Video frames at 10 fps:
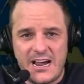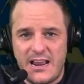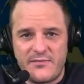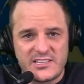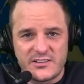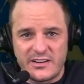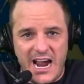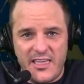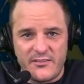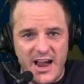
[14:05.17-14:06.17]
down every single
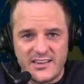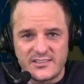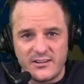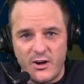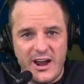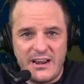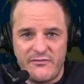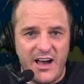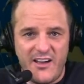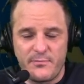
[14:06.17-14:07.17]
guy on the roster, all
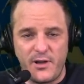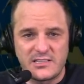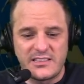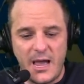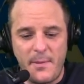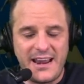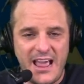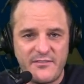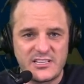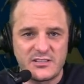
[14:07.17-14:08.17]
85-plus of them, and
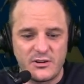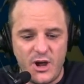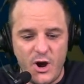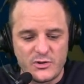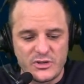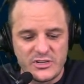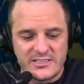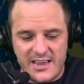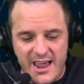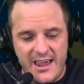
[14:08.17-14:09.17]
every single coach, and
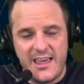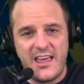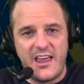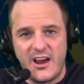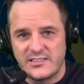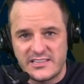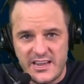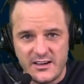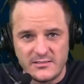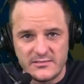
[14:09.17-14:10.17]
just say, hey, here's the
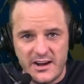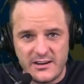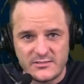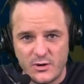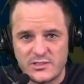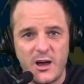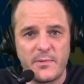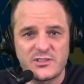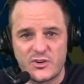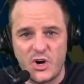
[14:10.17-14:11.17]
deal, right? Don't tell
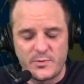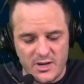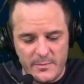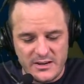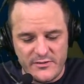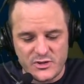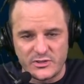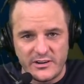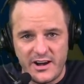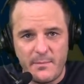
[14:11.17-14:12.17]
them as a group. Tell them
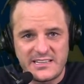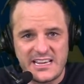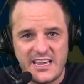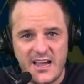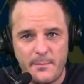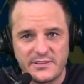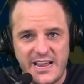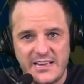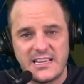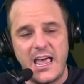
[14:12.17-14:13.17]
individually, right? It might take you a couple
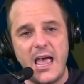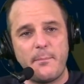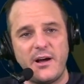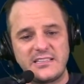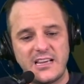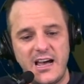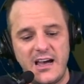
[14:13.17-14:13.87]
days. But